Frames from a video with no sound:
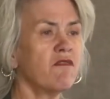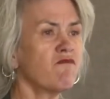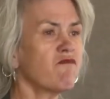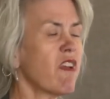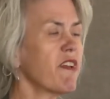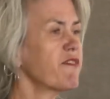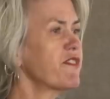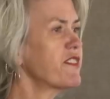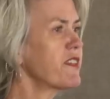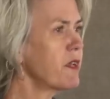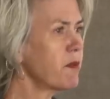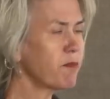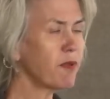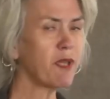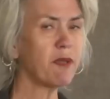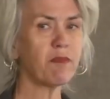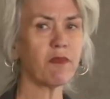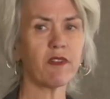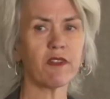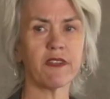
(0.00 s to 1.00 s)
if some
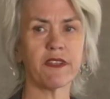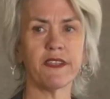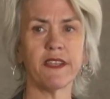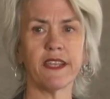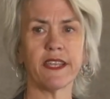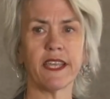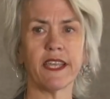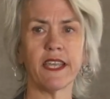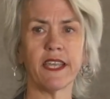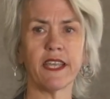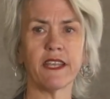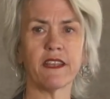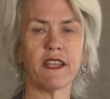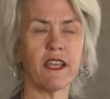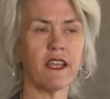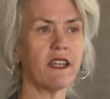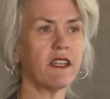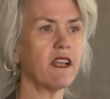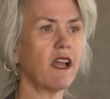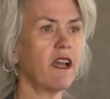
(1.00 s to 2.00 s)
people are thinking
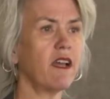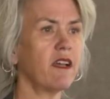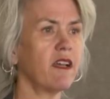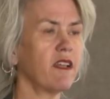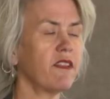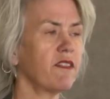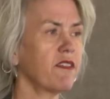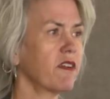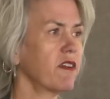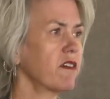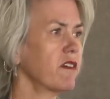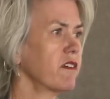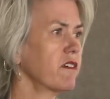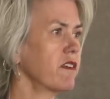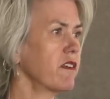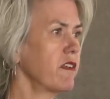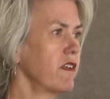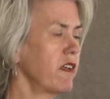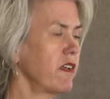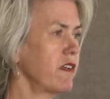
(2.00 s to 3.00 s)
that
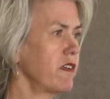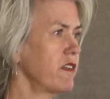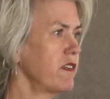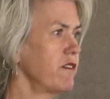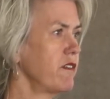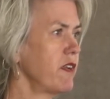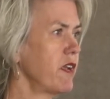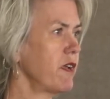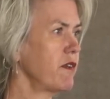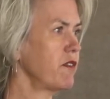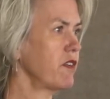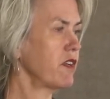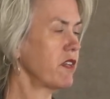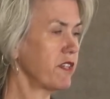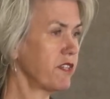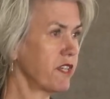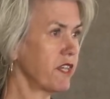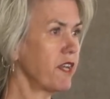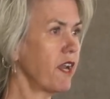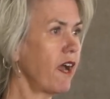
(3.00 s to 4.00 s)
they're
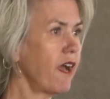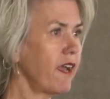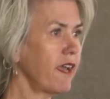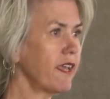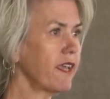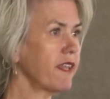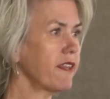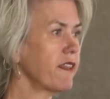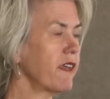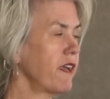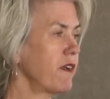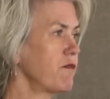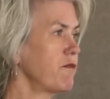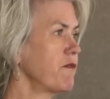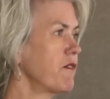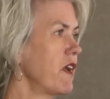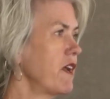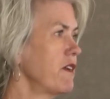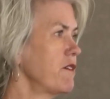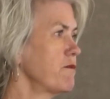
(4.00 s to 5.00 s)
denying
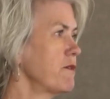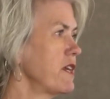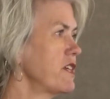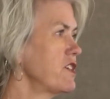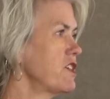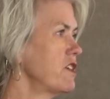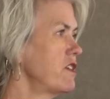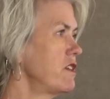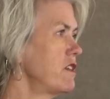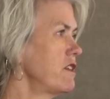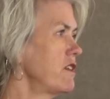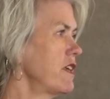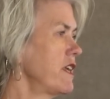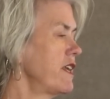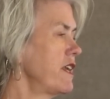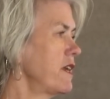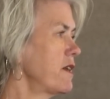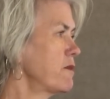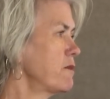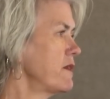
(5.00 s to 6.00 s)
that racial
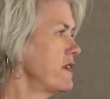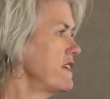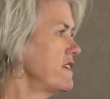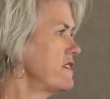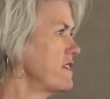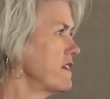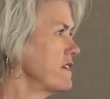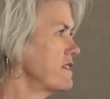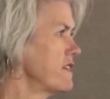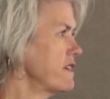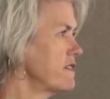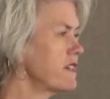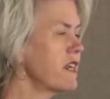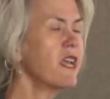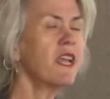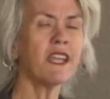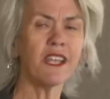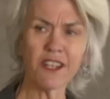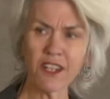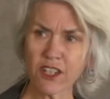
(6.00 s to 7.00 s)
inequities exist,
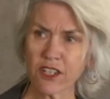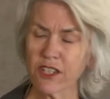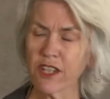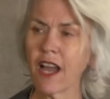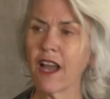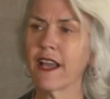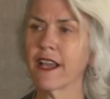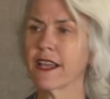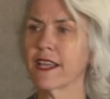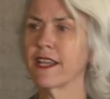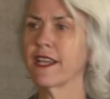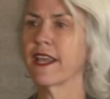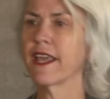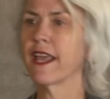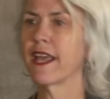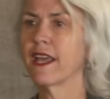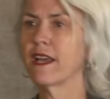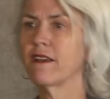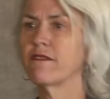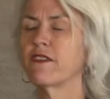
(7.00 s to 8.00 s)
you're not going to
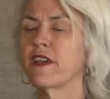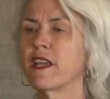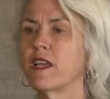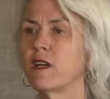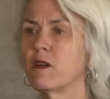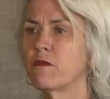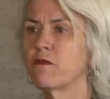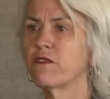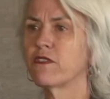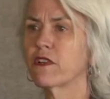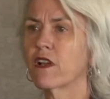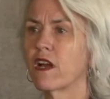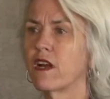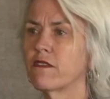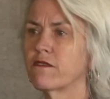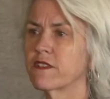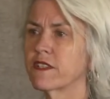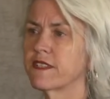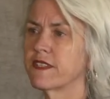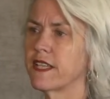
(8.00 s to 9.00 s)
have a helpful
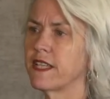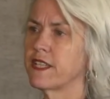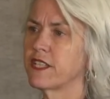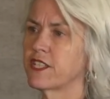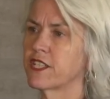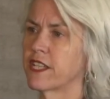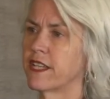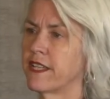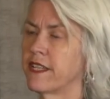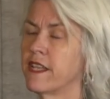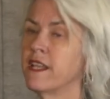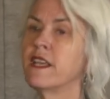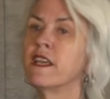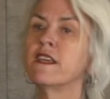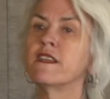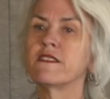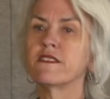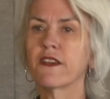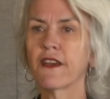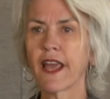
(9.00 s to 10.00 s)
conversation.
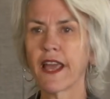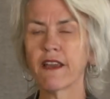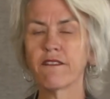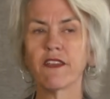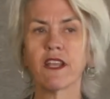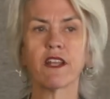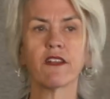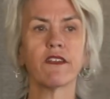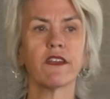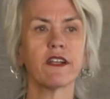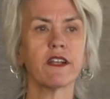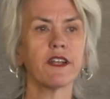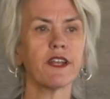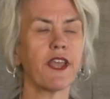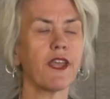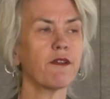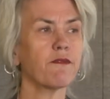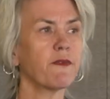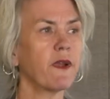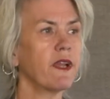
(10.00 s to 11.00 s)
So having
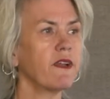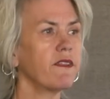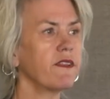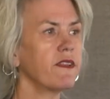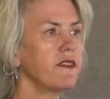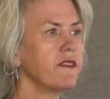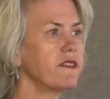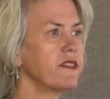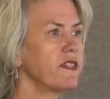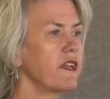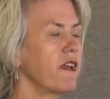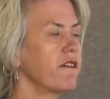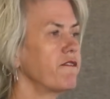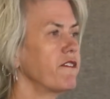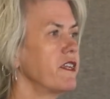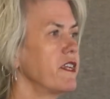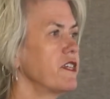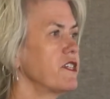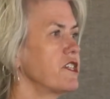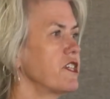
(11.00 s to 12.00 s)
clarity around these
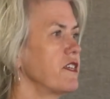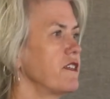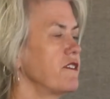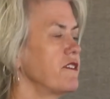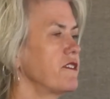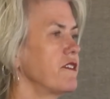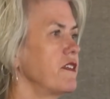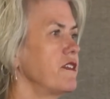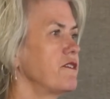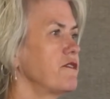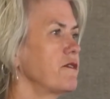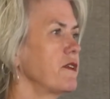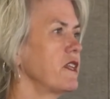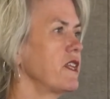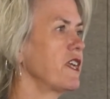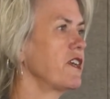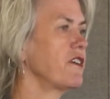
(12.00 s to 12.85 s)
definitions is really